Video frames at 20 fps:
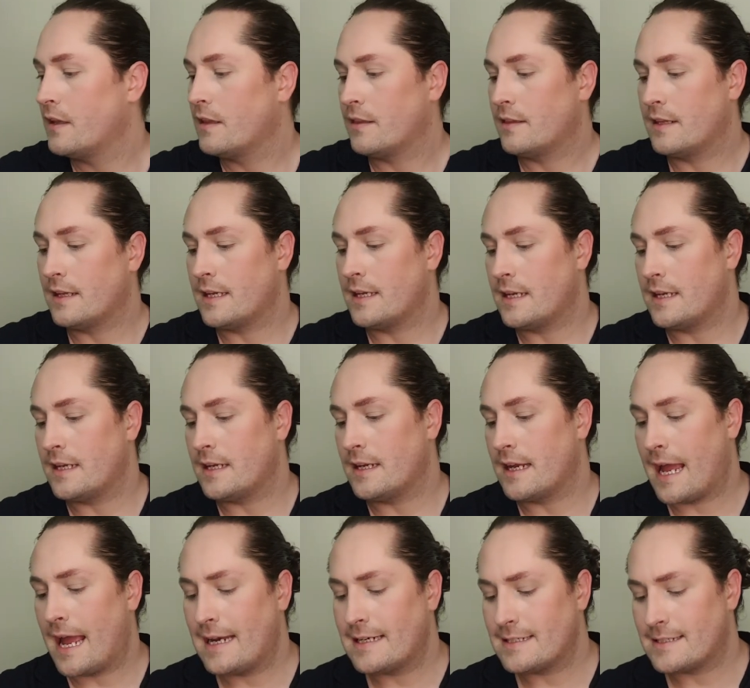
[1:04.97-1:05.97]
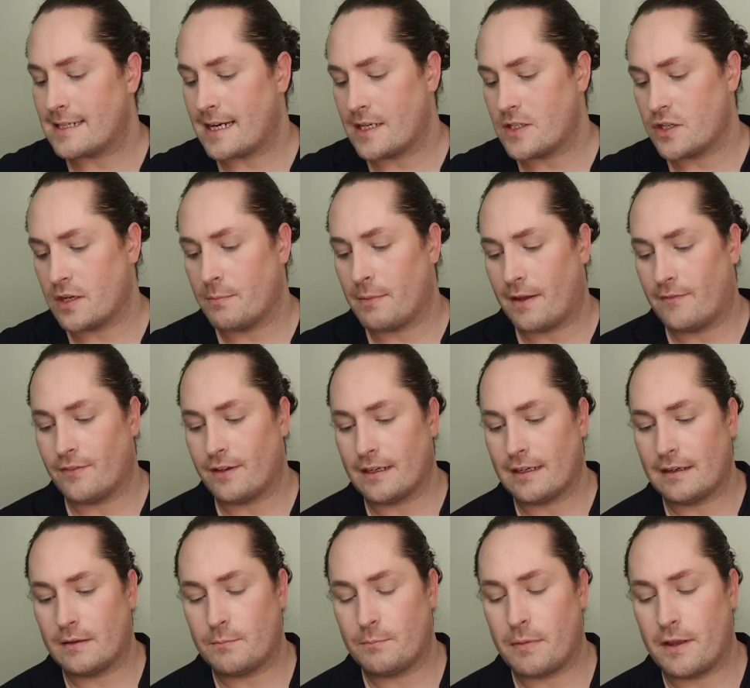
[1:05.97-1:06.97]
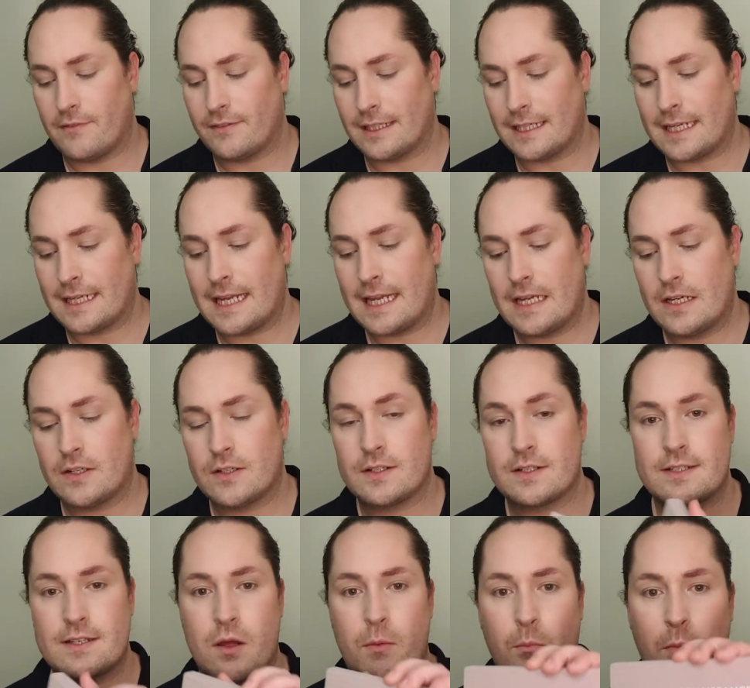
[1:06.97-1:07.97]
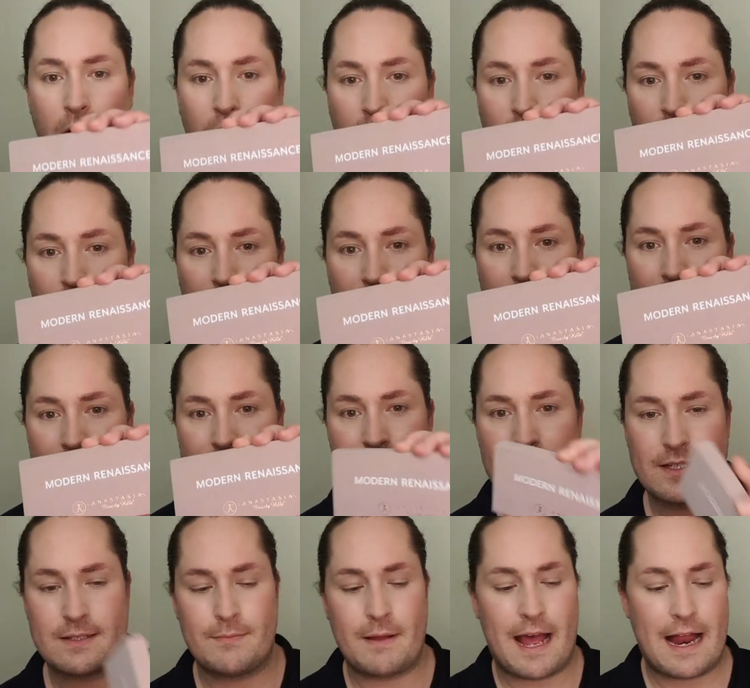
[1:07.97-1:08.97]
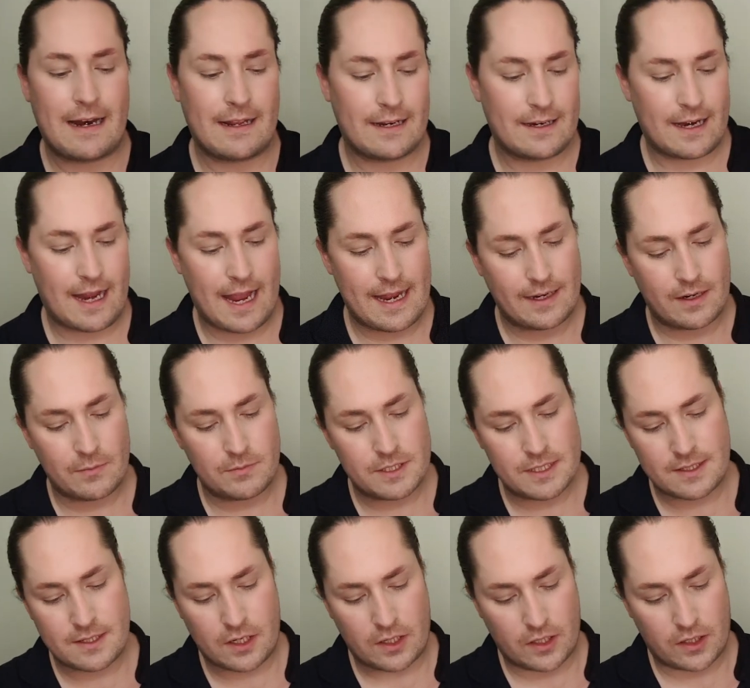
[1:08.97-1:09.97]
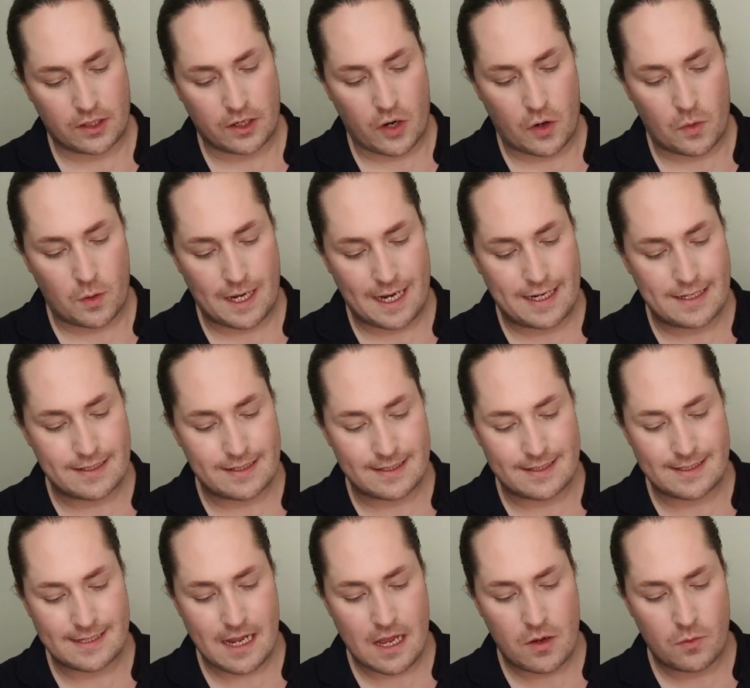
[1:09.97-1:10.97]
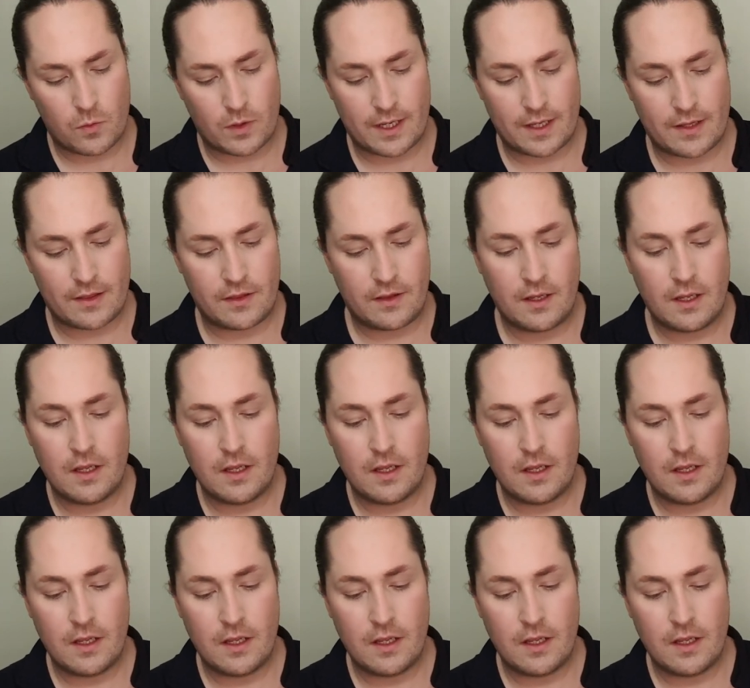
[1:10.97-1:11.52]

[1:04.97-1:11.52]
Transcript: the Anastasia Beverly Hills Modern Renaissance palette, and I'm just going to go in to start with